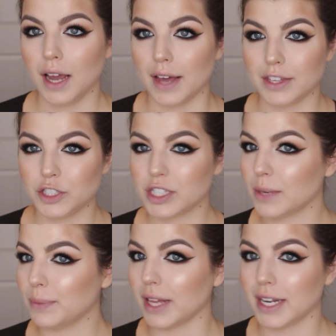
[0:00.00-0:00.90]
And then just to
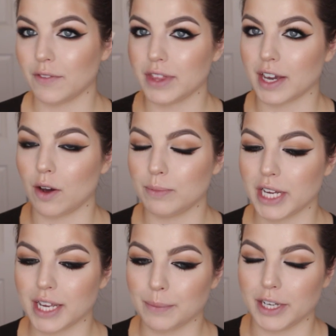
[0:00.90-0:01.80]
blend everything out, I'm
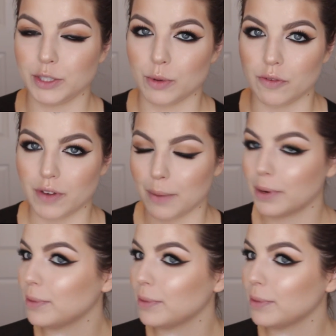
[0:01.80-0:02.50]
taking my Duo Fiber